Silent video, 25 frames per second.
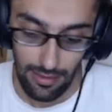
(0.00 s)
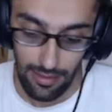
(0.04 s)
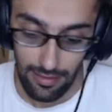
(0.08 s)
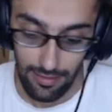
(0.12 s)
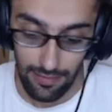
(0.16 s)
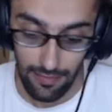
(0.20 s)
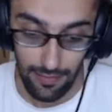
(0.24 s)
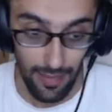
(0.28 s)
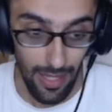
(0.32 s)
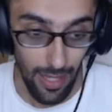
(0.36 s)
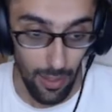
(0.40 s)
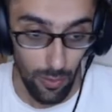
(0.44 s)

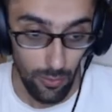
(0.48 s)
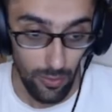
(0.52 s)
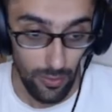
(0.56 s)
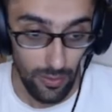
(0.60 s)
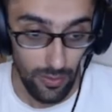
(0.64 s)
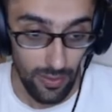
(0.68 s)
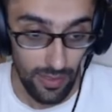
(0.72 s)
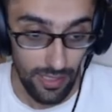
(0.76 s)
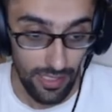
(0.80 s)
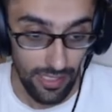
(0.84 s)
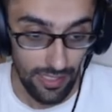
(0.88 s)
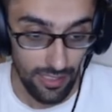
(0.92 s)
Now
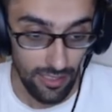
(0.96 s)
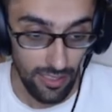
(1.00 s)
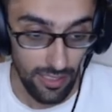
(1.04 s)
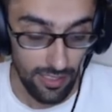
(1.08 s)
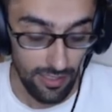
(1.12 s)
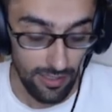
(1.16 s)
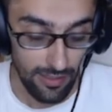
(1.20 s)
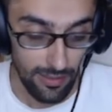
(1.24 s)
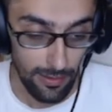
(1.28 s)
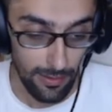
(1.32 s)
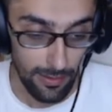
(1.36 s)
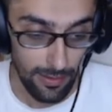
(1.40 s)
he
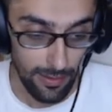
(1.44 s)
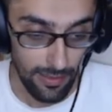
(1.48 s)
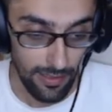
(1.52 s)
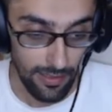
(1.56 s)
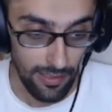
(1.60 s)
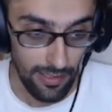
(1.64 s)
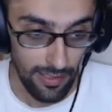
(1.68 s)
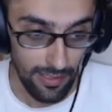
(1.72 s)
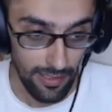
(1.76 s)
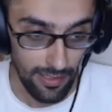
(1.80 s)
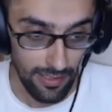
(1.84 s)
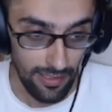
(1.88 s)

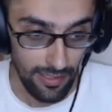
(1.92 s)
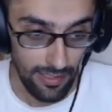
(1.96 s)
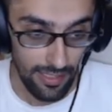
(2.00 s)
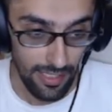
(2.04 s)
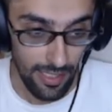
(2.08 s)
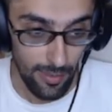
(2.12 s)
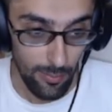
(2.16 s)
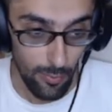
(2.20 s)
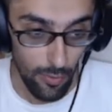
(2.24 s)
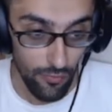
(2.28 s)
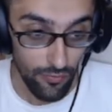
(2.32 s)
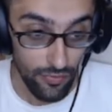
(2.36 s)

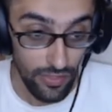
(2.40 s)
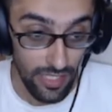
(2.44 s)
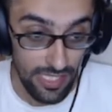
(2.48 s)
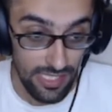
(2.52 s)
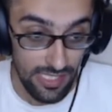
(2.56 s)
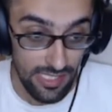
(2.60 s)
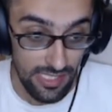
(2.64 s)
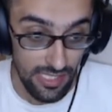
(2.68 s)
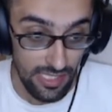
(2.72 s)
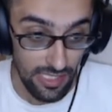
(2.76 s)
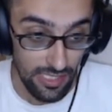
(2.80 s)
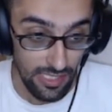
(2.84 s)
moved
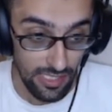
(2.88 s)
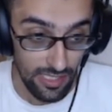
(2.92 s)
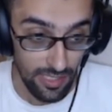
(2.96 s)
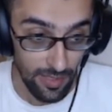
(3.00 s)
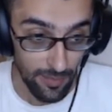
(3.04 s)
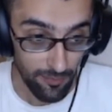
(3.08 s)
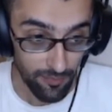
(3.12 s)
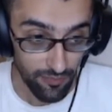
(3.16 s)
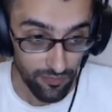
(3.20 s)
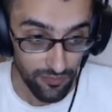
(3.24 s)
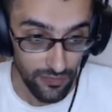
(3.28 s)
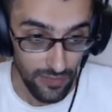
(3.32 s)
his
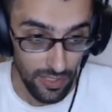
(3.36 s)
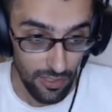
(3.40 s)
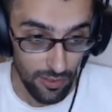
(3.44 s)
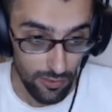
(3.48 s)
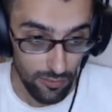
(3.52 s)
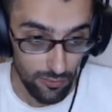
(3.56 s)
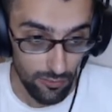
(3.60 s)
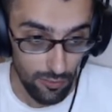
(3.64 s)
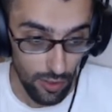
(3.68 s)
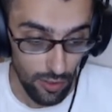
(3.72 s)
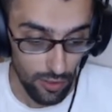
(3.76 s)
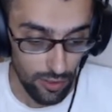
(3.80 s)

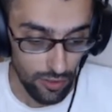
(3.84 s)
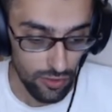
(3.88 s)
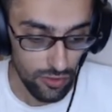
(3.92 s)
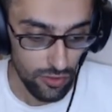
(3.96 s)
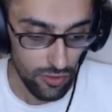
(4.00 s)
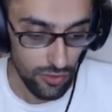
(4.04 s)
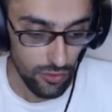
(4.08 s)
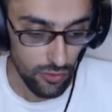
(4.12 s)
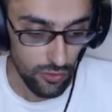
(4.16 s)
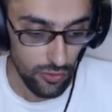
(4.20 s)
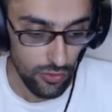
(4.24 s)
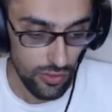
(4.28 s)
rook
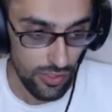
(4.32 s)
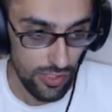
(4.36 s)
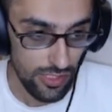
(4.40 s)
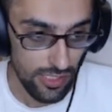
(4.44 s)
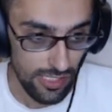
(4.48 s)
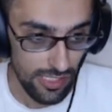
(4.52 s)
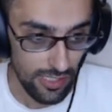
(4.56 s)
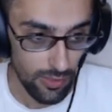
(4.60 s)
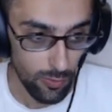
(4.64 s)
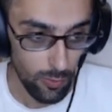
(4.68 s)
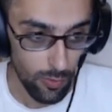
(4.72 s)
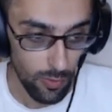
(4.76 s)
to
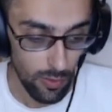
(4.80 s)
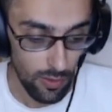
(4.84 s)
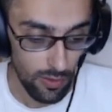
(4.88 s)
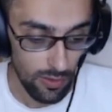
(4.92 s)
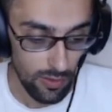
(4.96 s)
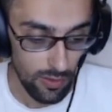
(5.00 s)
c8.